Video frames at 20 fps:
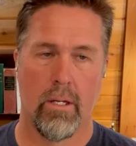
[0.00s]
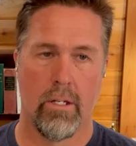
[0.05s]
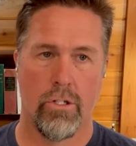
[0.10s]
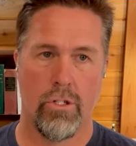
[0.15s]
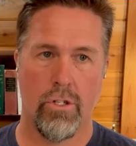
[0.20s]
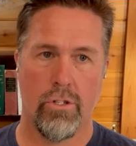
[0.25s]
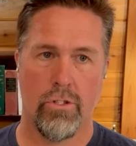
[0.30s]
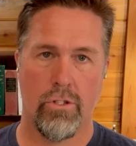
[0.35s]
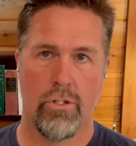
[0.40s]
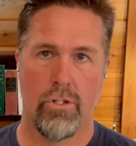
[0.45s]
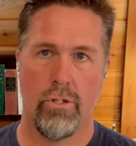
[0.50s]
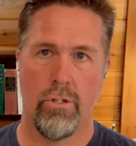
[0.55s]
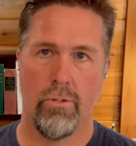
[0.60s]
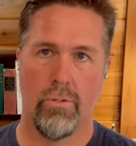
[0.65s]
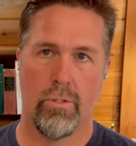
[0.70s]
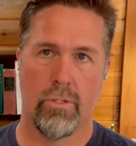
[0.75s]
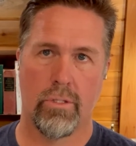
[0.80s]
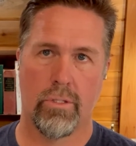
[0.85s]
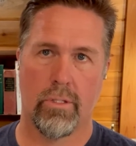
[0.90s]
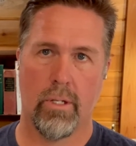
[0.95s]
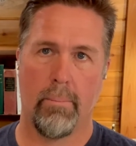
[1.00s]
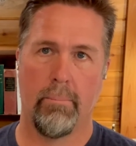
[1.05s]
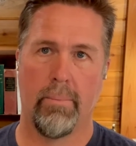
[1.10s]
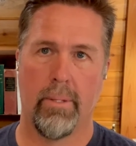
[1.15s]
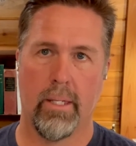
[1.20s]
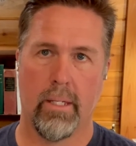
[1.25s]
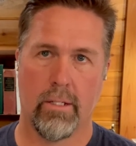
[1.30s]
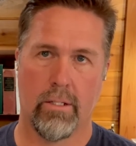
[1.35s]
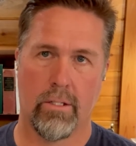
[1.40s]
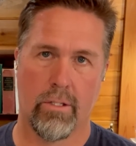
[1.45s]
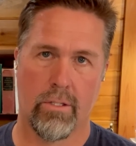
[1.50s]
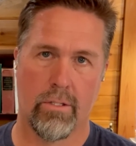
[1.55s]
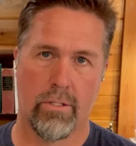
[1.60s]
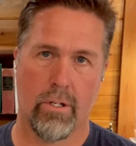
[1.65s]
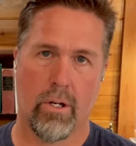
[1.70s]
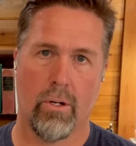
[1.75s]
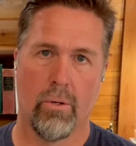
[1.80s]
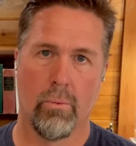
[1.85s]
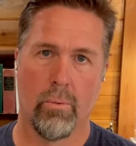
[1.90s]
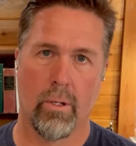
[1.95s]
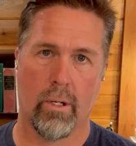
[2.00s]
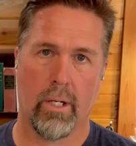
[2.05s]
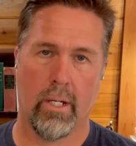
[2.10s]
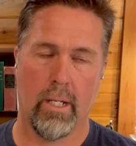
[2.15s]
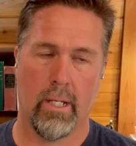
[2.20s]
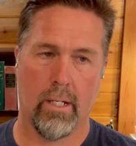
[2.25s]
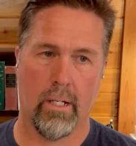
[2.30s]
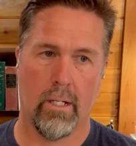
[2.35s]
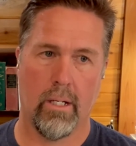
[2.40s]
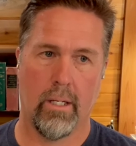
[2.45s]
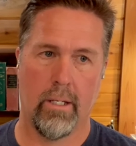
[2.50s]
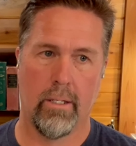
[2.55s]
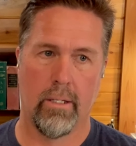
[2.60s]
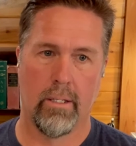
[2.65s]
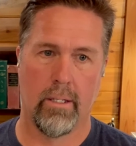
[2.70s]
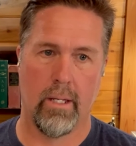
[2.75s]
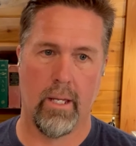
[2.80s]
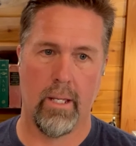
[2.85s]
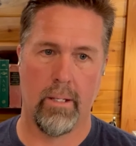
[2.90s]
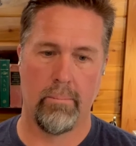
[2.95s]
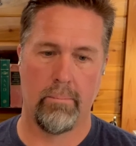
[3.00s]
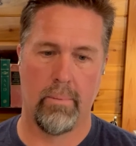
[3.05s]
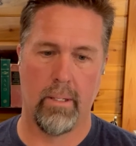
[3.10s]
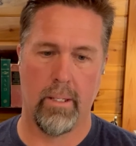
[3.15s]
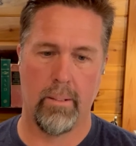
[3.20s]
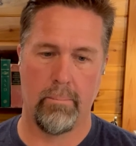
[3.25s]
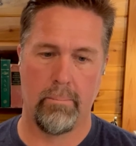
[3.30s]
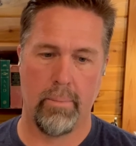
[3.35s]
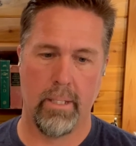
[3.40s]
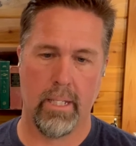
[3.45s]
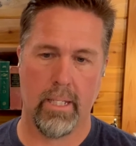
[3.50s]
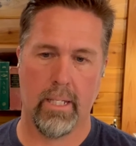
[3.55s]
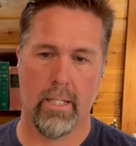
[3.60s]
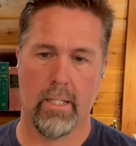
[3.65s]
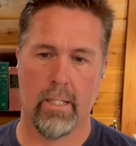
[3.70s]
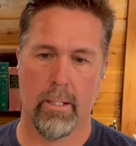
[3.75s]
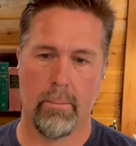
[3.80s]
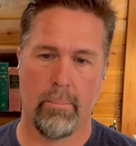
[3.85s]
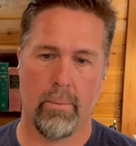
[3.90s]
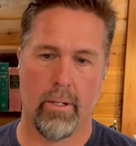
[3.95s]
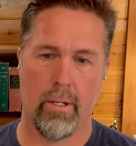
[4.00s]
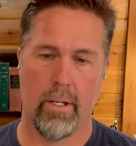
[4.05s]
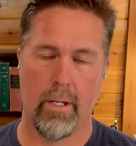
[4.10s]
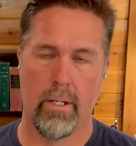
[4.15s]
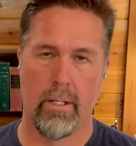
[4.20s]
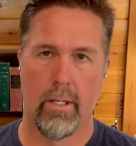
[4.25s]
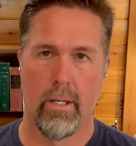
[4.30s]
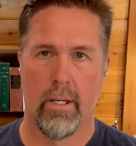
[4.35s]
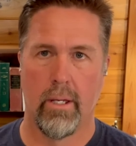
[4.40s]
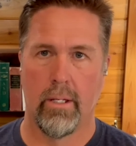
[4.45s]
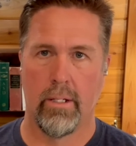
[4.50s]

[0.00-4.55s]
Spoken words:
Just choose something to start working on and picking up on it.